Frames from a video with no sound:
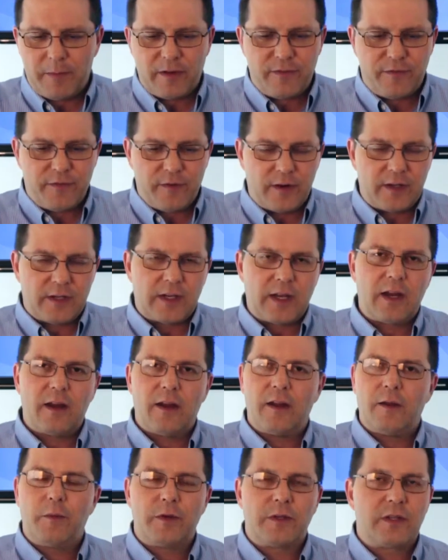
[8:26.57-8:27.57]
My friend
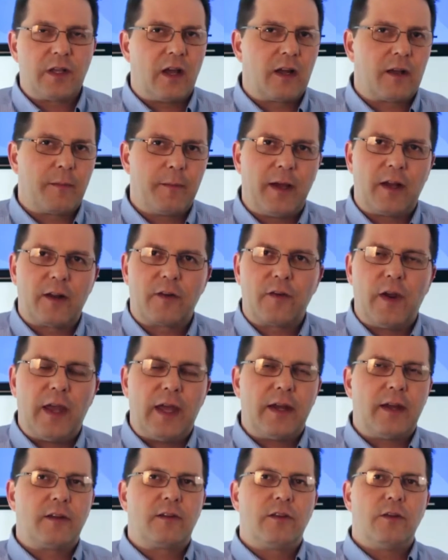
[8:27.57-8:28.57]
Gary would talk about
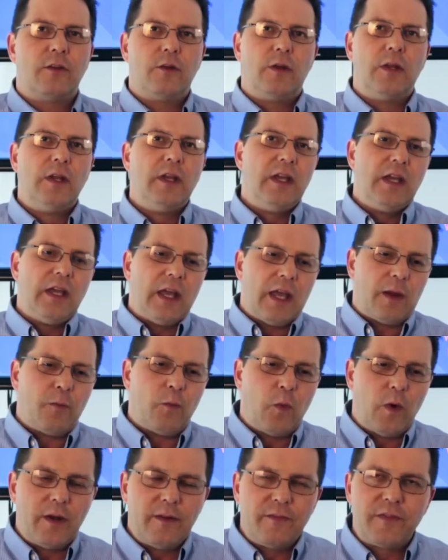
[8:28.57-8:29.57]
gratitude.
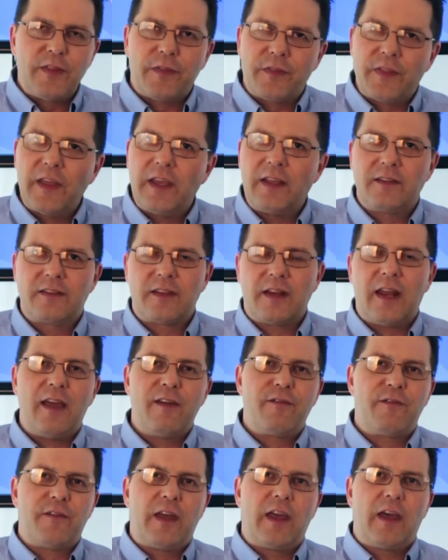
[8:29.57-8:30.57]
And one of the things that
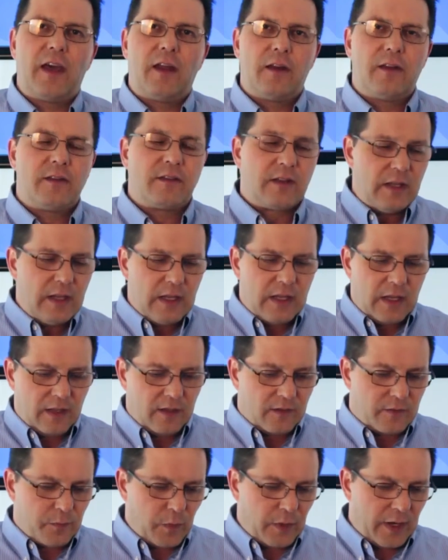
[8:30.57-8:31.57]
I found
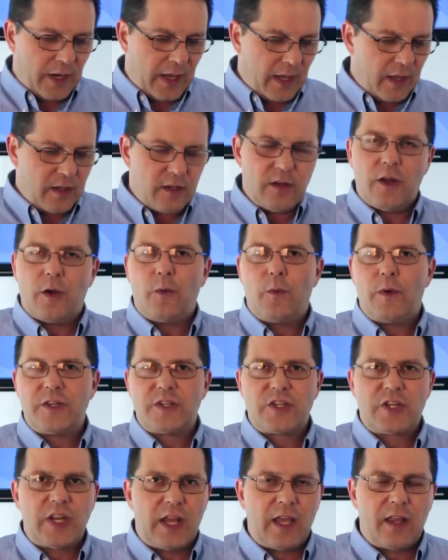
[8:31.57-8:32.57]
is
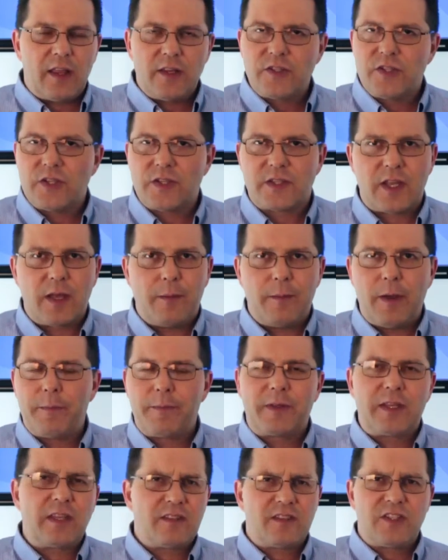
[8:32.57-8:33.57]
when challenges come
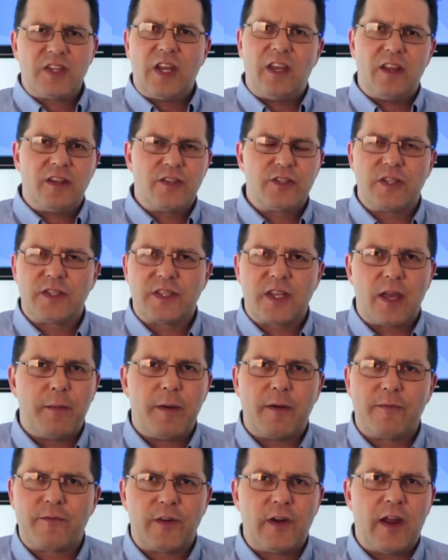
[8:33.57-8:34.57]
up, because challenges come
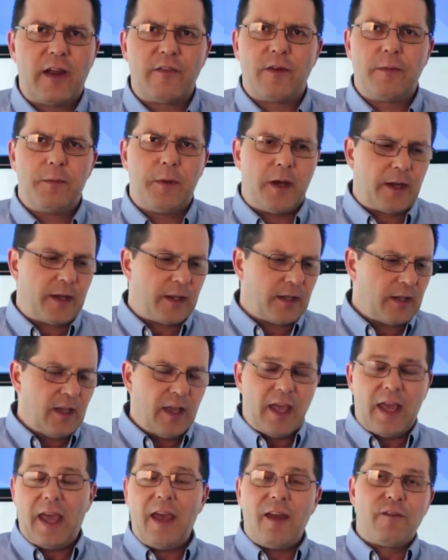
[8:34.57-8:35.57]
up for everybody.
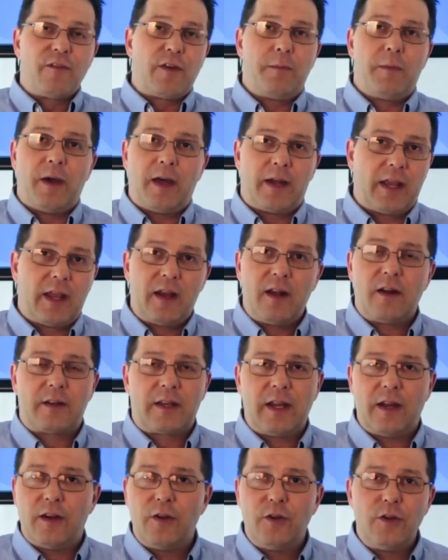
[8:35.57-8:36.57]
Everybody, I don't
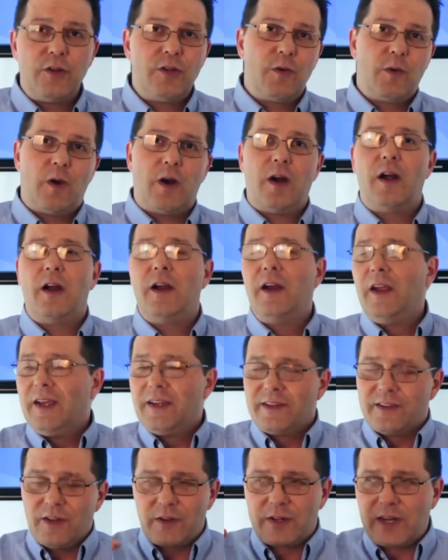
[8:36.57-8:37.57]
care who you are,
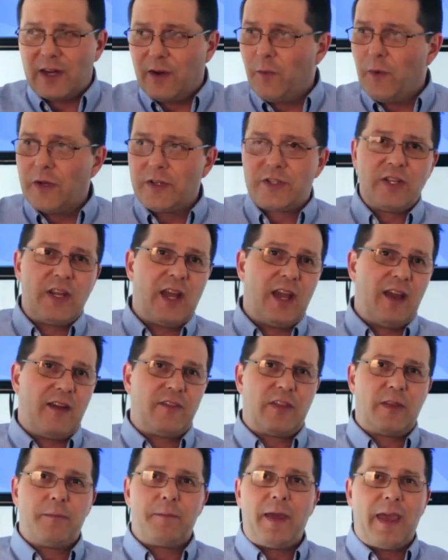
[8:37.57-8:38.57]
don't care what you have
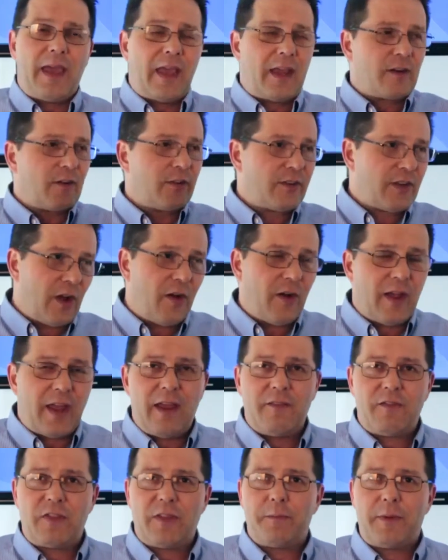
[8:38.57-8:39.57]
in the bank or don't
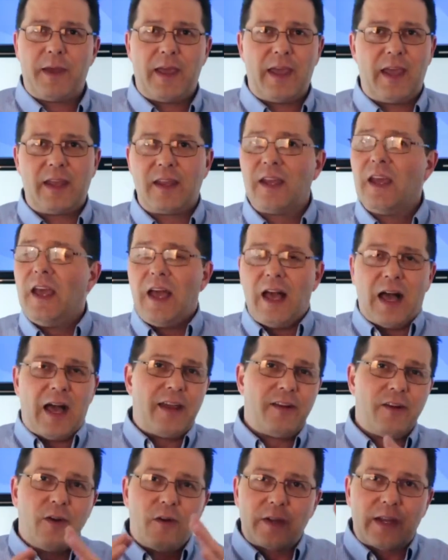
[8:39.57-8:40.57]
have in the bank.
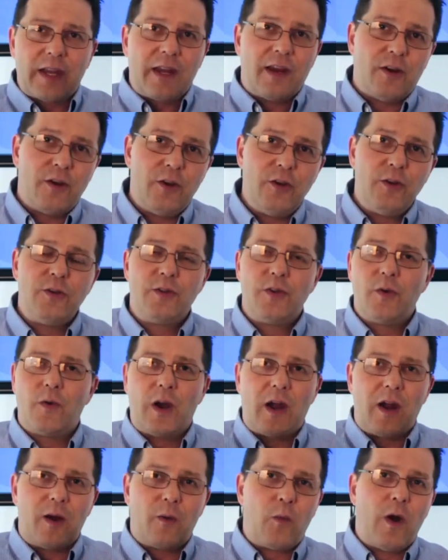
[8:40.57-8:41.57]
I don't care who you
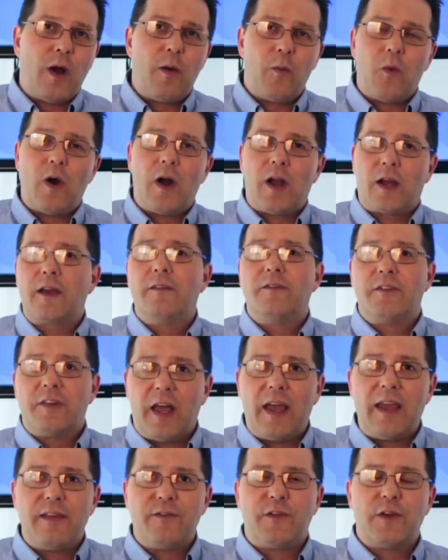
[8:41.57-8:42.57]
are, what walk of
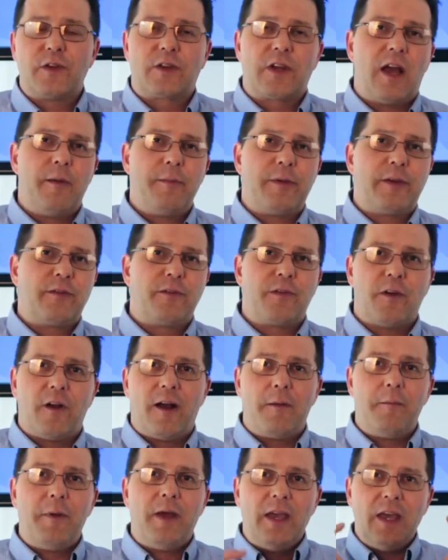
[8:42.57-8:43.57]
life you're coming
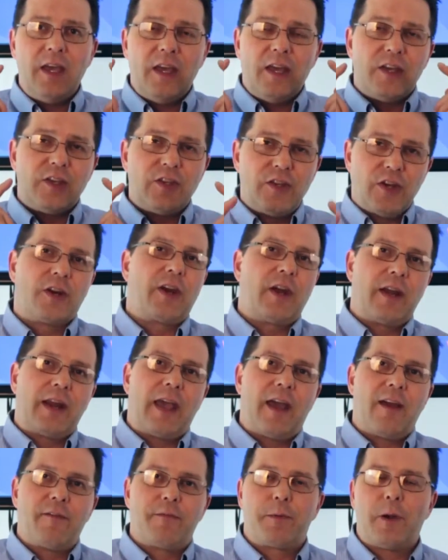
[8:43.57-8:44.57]
from. You're going to
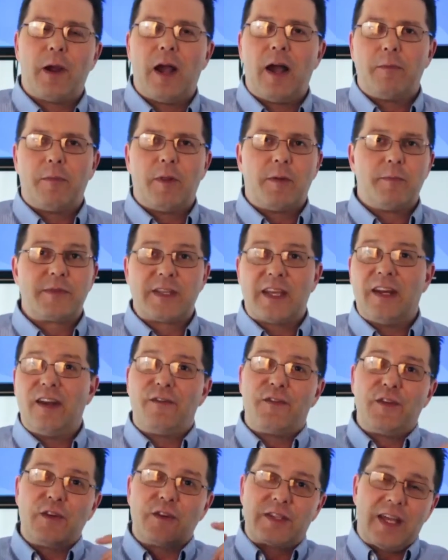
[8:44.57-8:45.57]
have problems. And
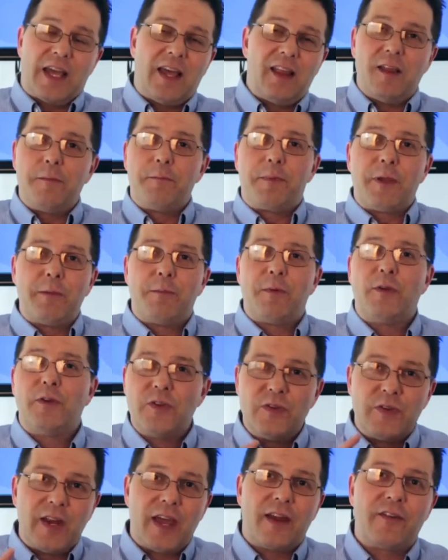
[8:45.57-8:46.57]
if you're telling people
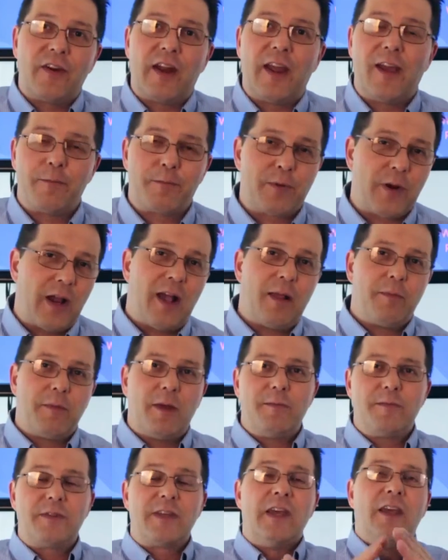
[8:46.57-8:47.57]
you never have
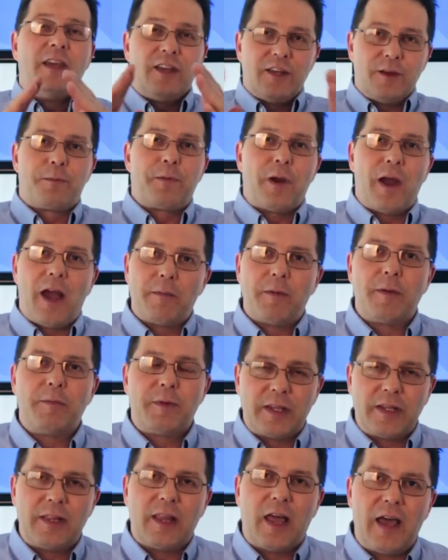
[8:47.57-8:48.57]
problems, you're
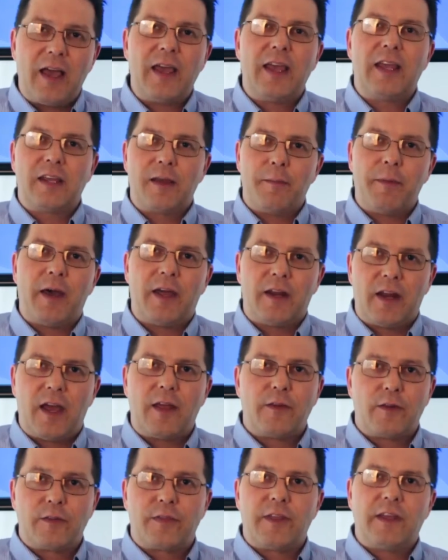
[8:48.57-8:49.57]
probably lying about
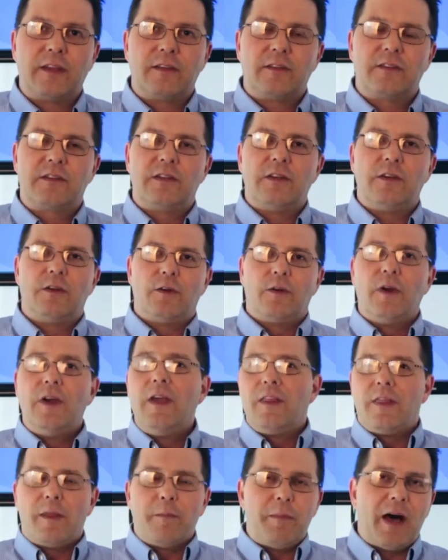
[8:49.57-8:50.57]
other things too.
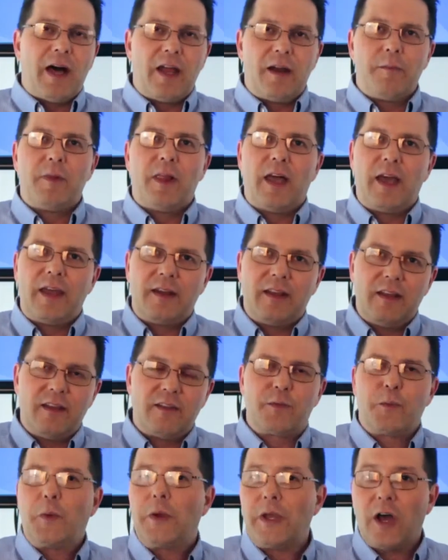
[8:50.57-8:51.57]
The bottom line
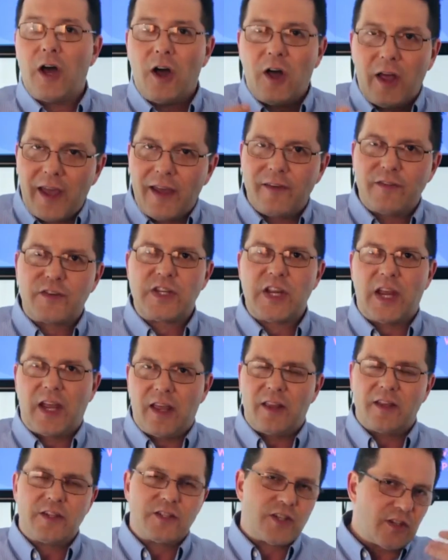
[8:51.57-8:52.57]
is we all have
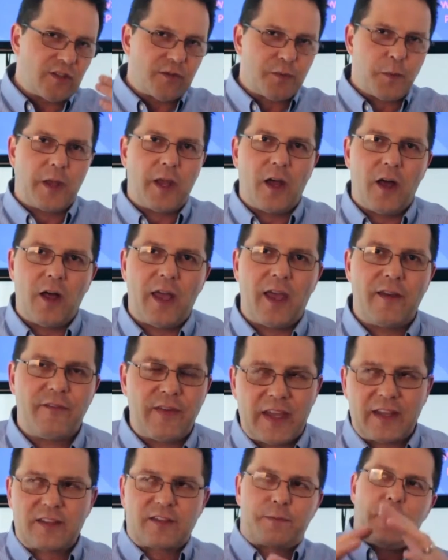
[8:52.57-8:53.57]
challenges. We all have
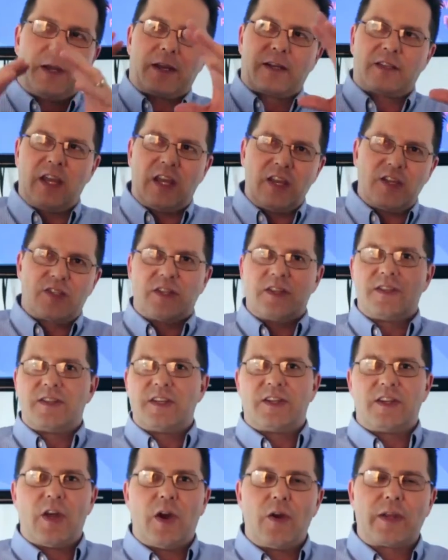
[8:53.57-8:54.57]
expectations
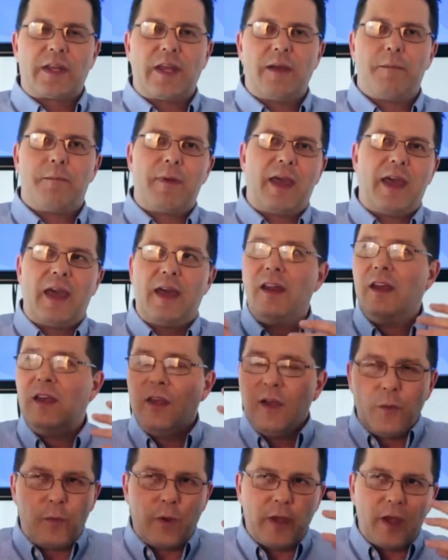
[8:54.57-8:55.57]
that don't get met.
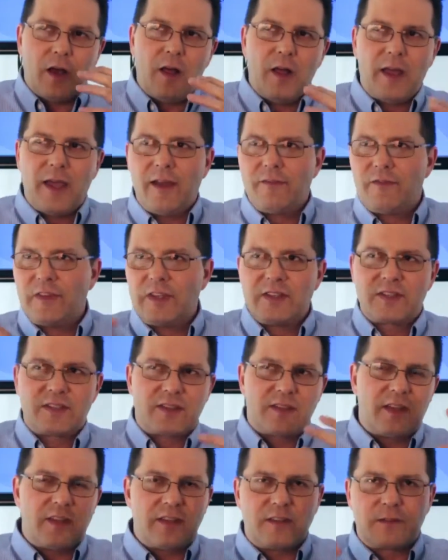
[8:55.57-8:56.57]
We all have
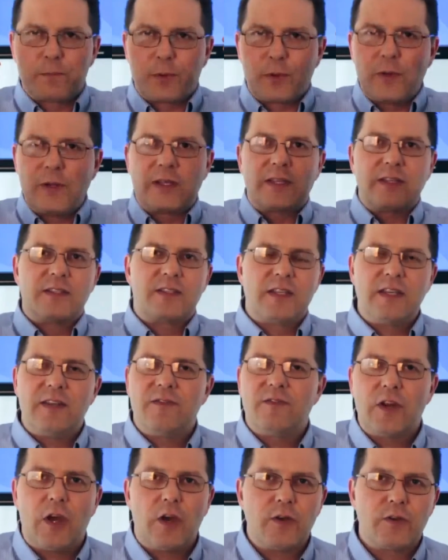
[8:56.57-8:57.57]
these
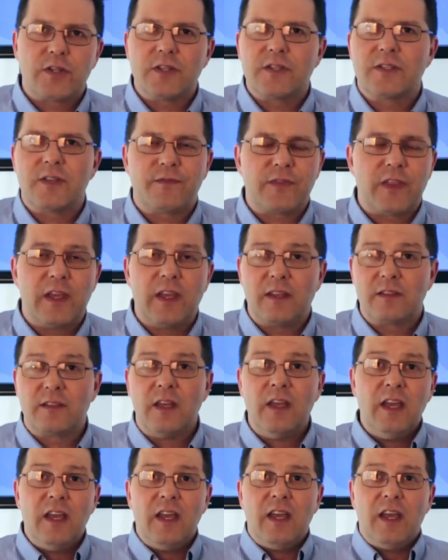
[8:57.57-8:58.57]
preconceived notions of things.